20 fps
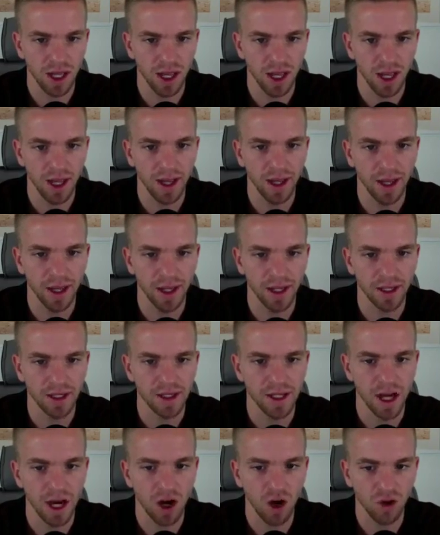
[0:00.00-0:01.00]

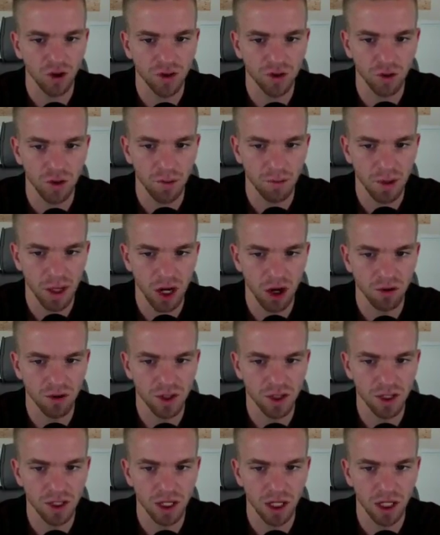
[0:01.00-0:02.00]
and I'll do a
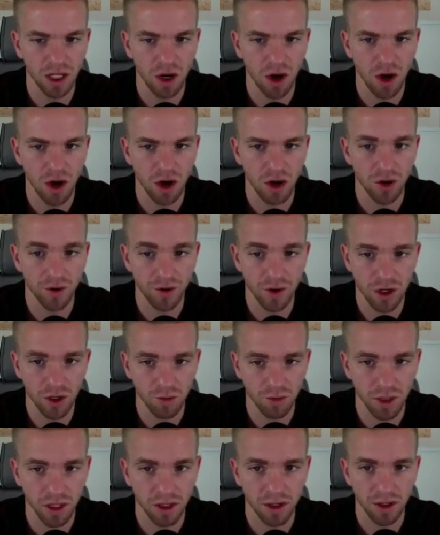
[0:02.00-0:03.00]
post in our
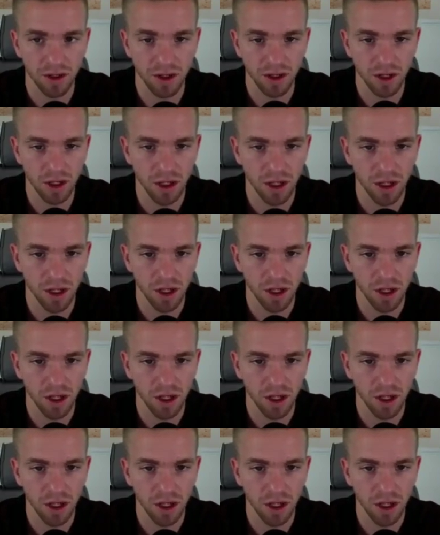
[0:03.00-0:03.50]
group here.